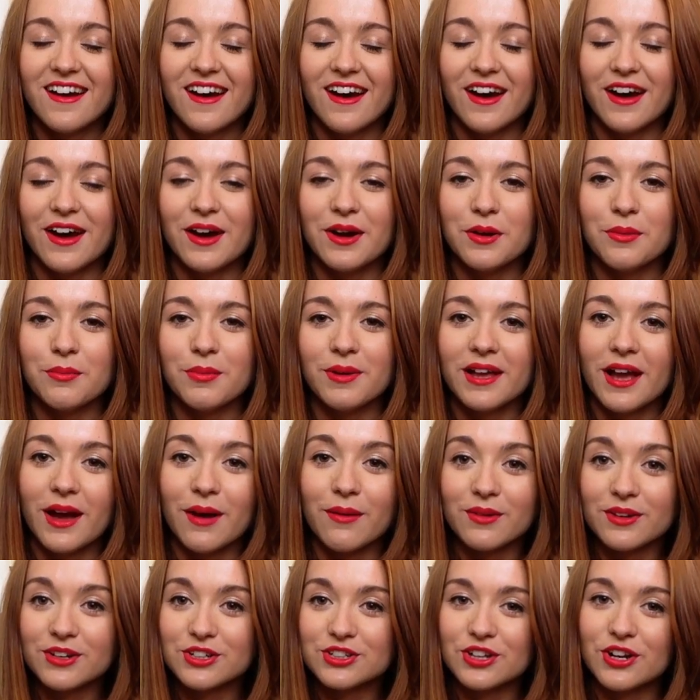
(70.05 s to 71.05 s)
But yeah,
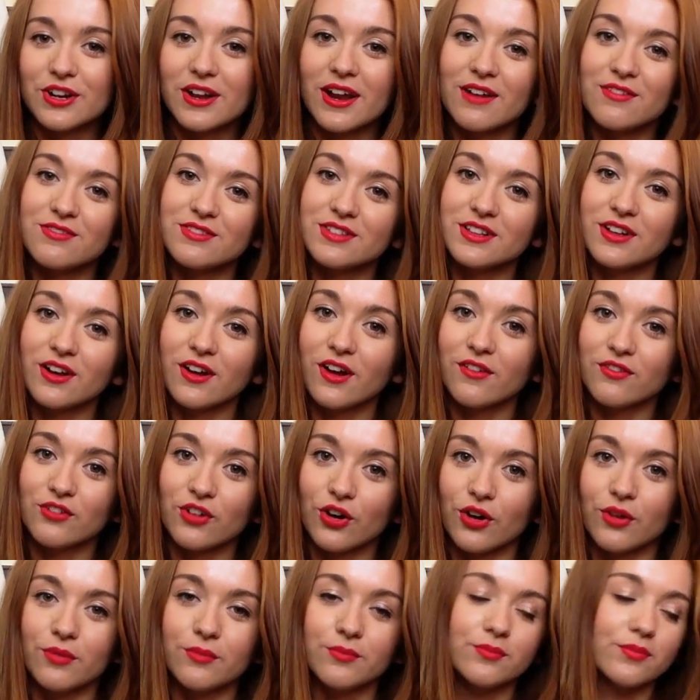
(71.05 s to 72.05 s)
I'm going to show you everything that I've
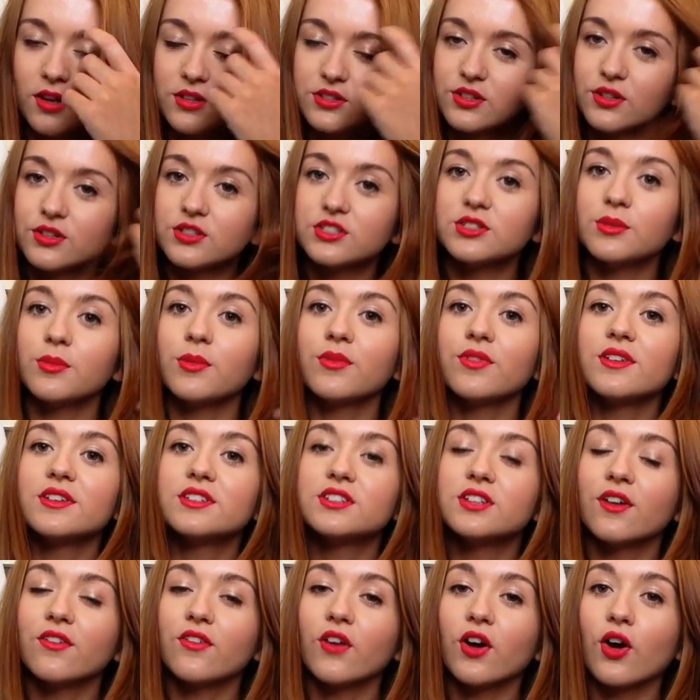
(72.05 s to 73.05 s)
got. So some of this
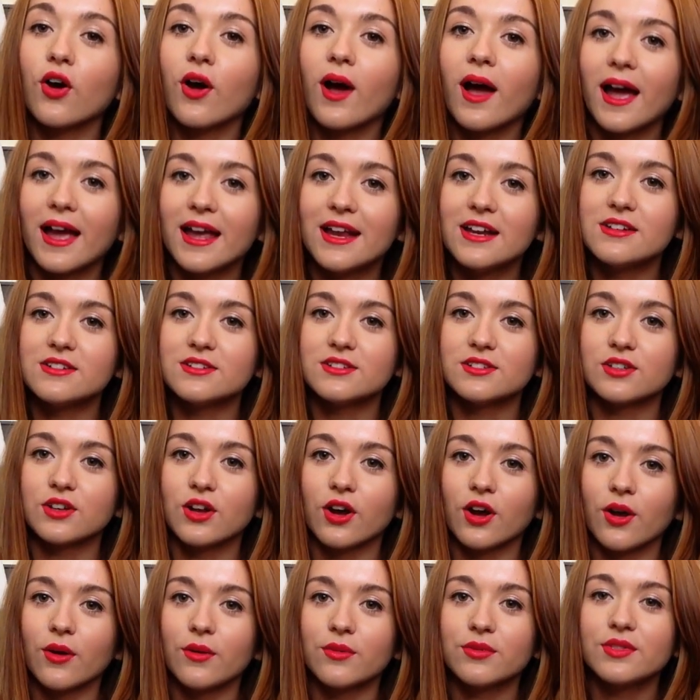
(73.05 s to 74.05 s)
stuff I got ages
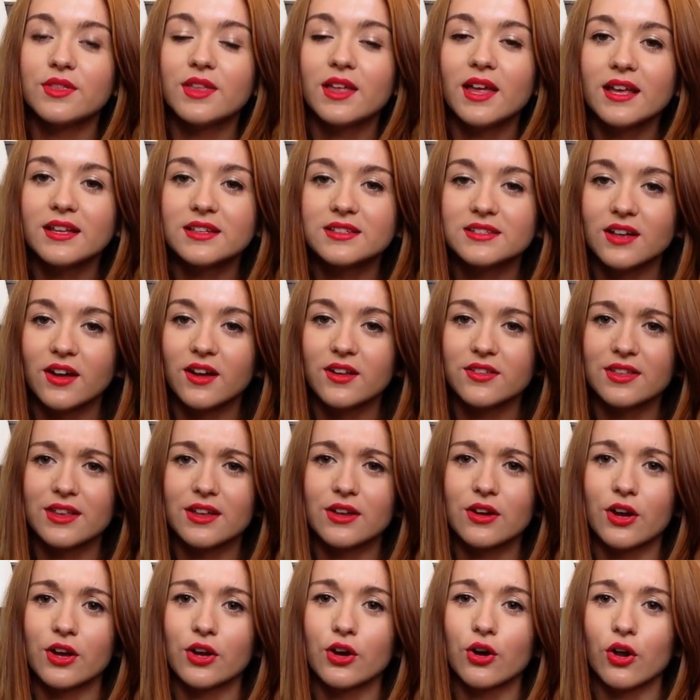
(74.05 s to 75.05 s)
ago. This I
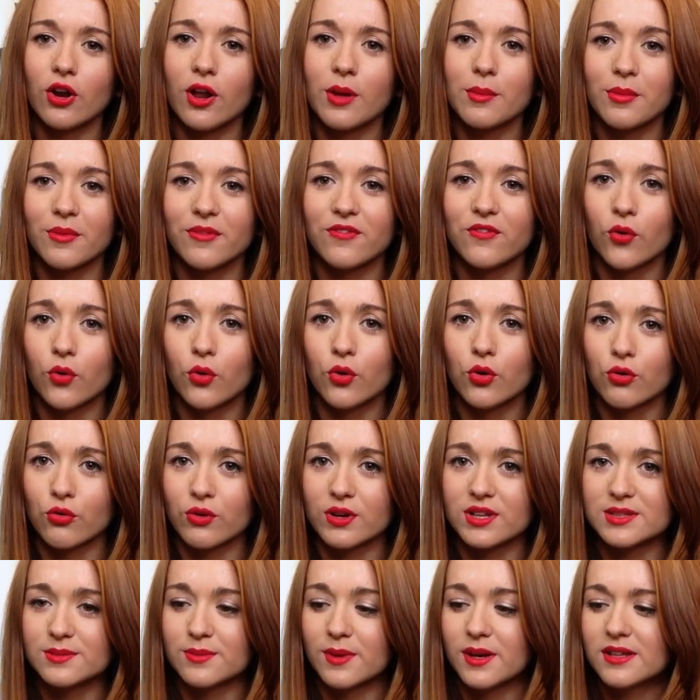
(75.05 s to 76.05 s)
think I got like before
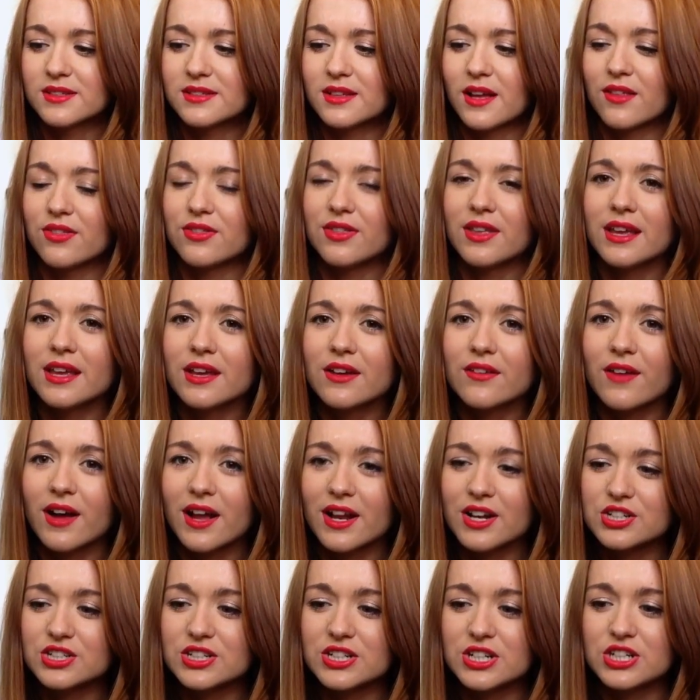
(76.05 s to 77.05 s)
Christmas. I think I've
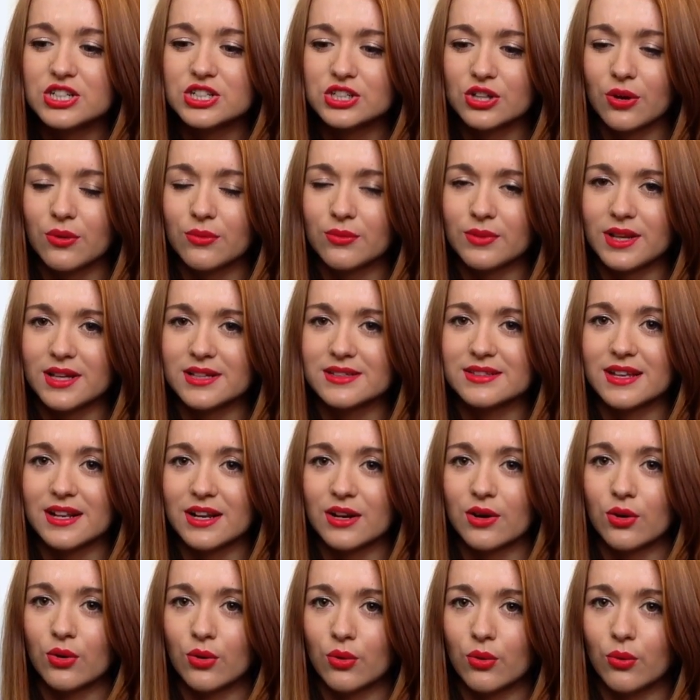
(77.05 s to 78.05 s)
actually shown this in
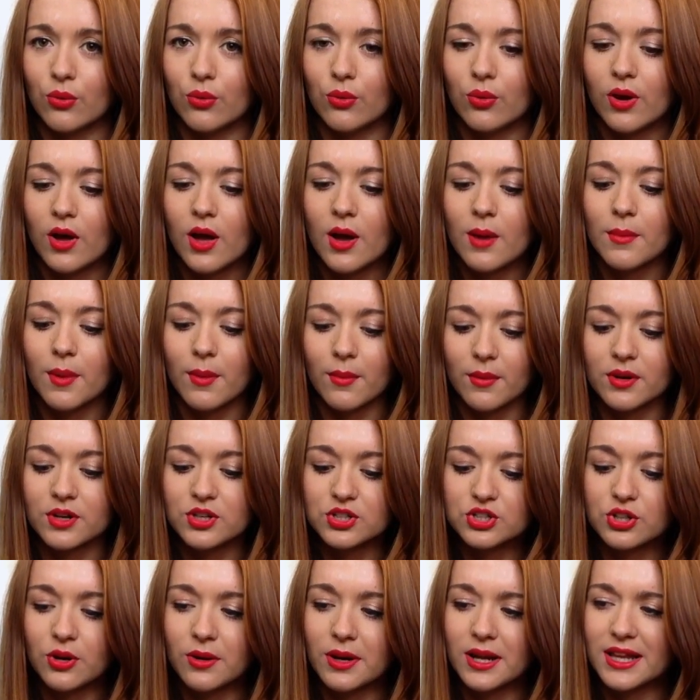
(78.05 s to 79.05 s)
a haul. I'm going
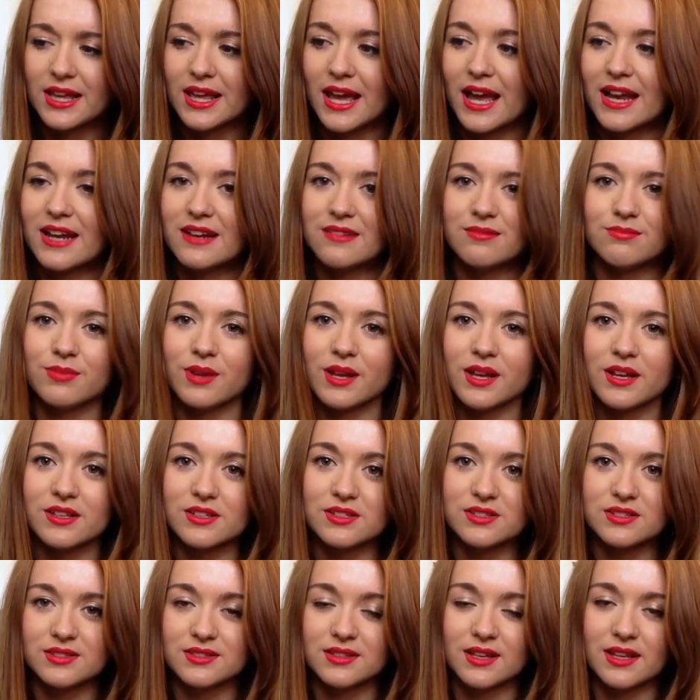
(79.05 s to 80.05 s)
to show it again
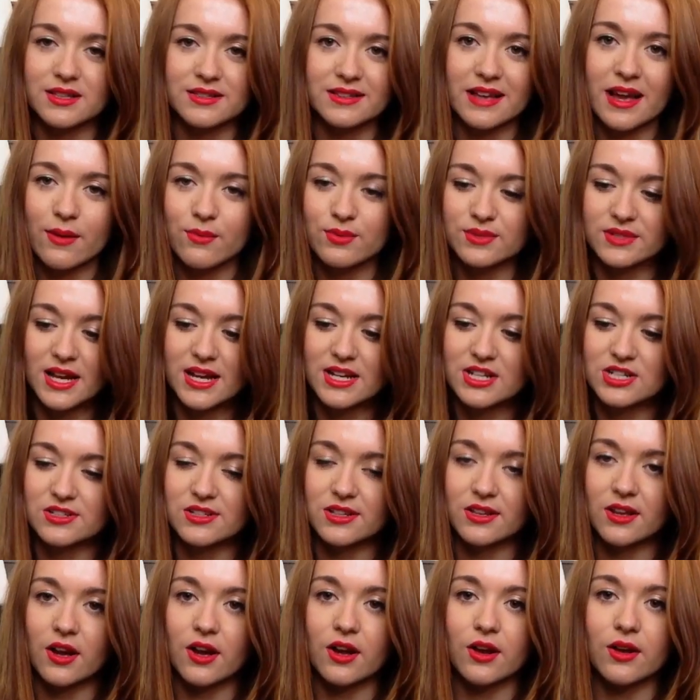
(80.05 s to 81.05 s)
because it was
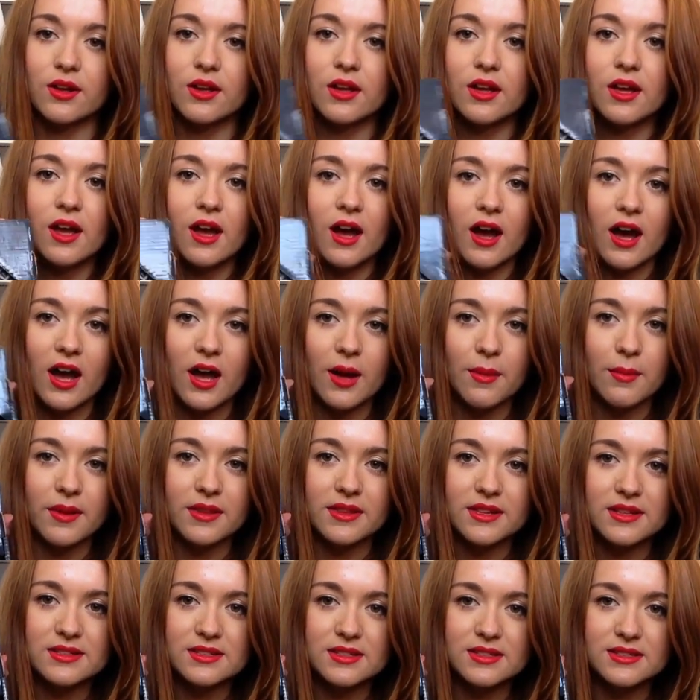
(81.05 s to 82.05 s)
ages ago.
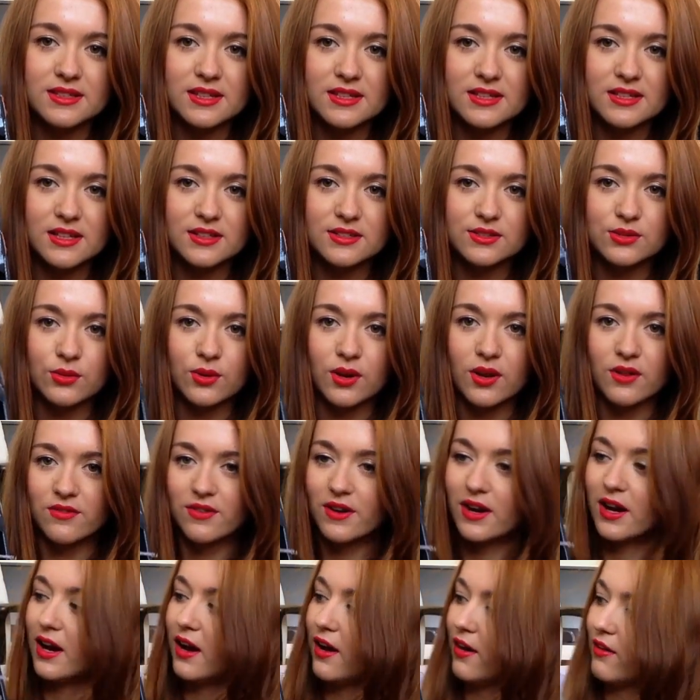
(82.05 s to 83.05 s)
And this is little love
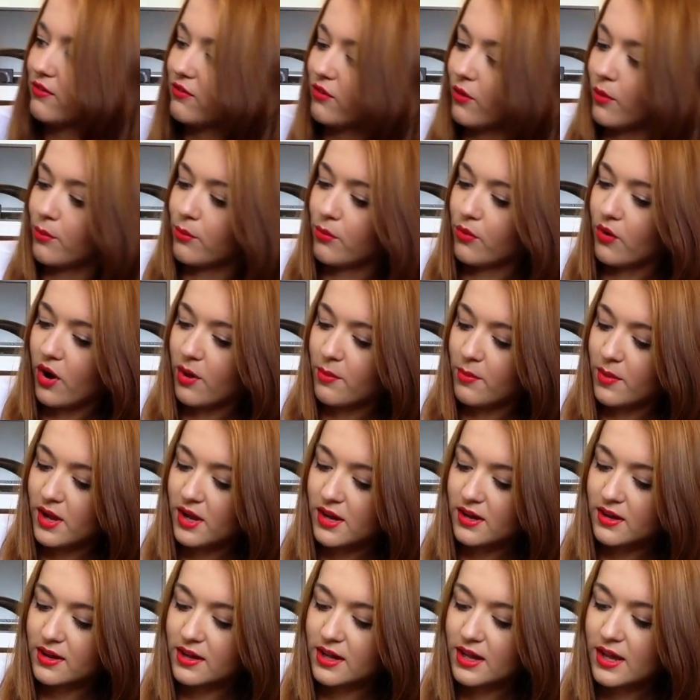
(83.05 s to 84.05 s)
heart from
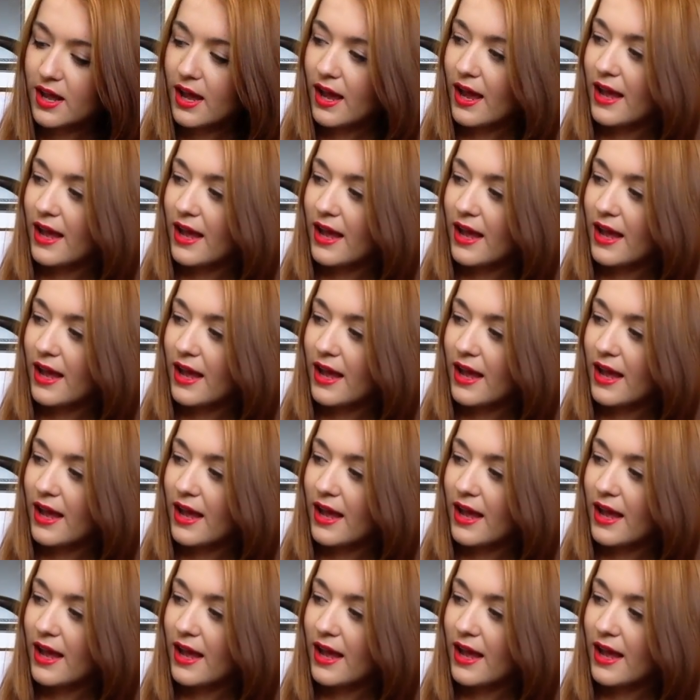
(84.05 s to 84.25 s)
Primark.